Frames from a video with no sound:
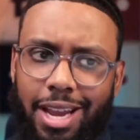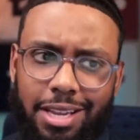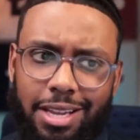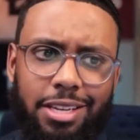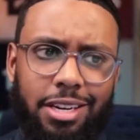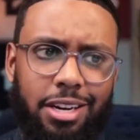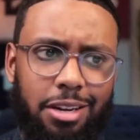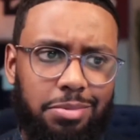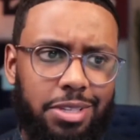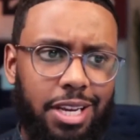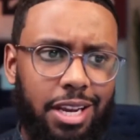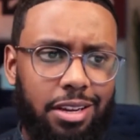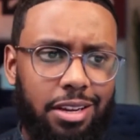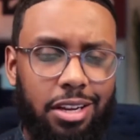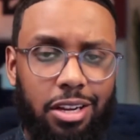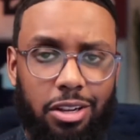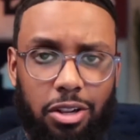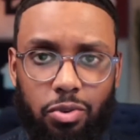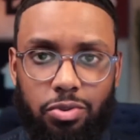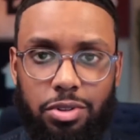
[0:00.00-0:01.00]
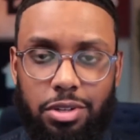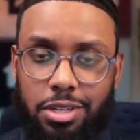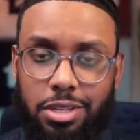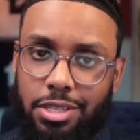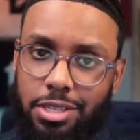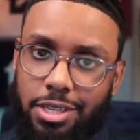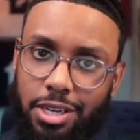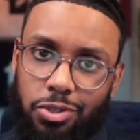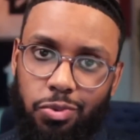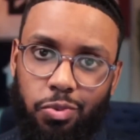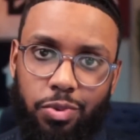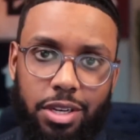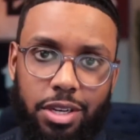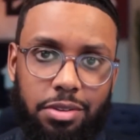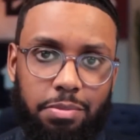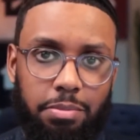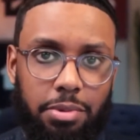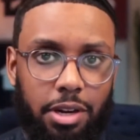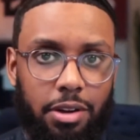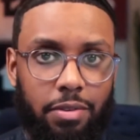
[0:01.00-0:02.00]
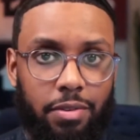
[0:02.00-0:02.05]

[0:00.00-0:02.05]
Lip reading: ended up taking closer to 6 weeks, but